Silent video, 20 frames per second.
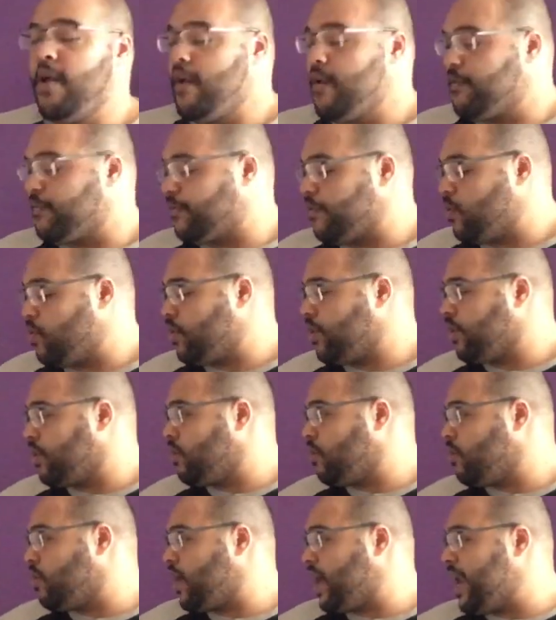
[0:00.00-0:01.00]
For
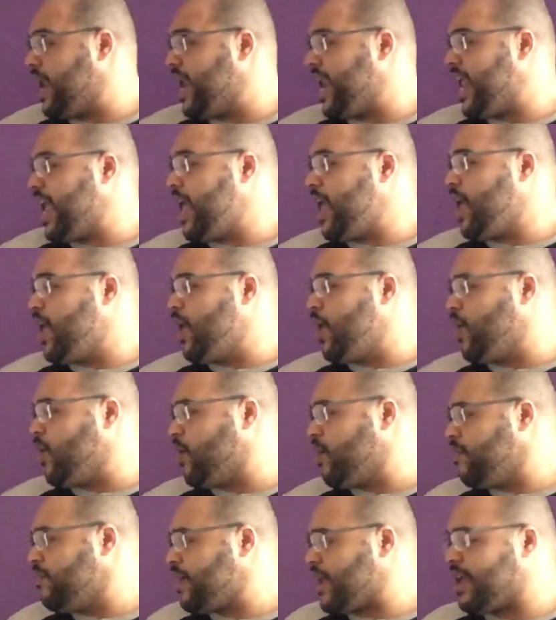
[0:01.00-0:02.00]
your
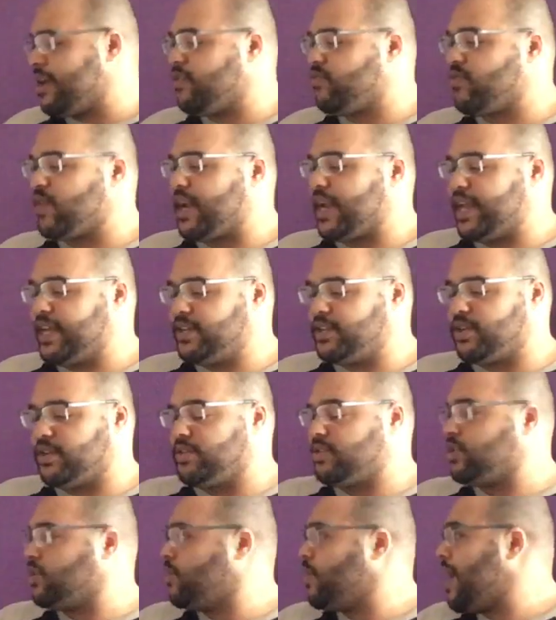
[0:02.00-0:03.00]
love and
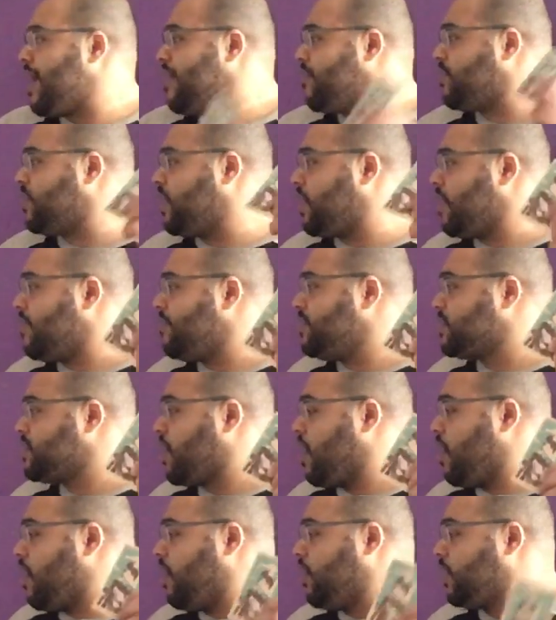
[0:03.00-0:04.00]
relations, you have the lover's
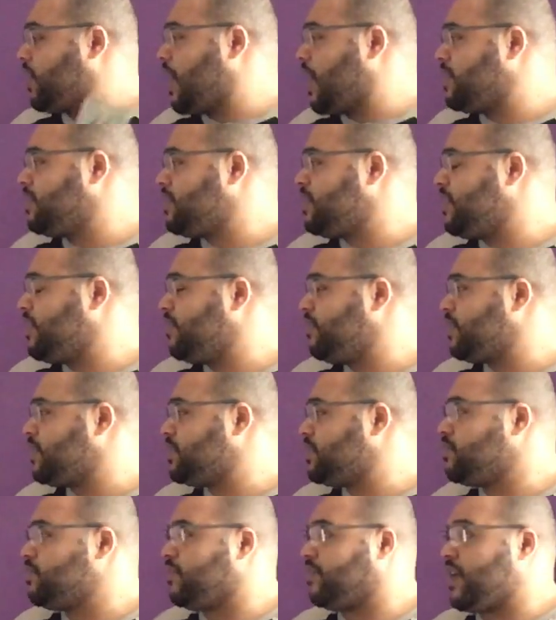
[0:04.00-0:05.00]
card underneath the
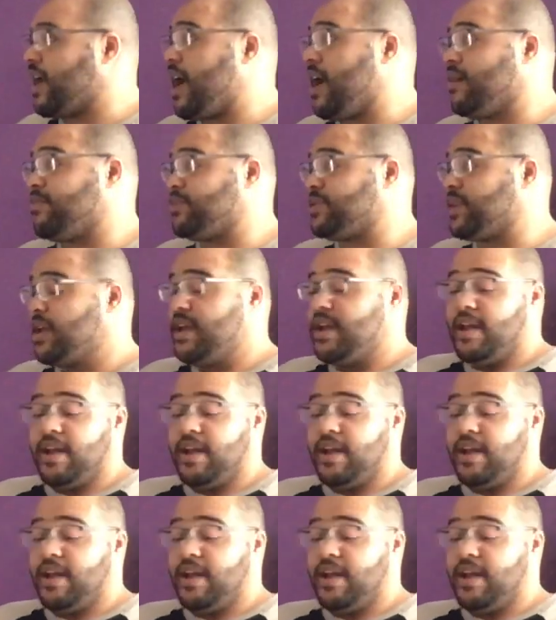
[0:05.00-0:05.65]
two of cups.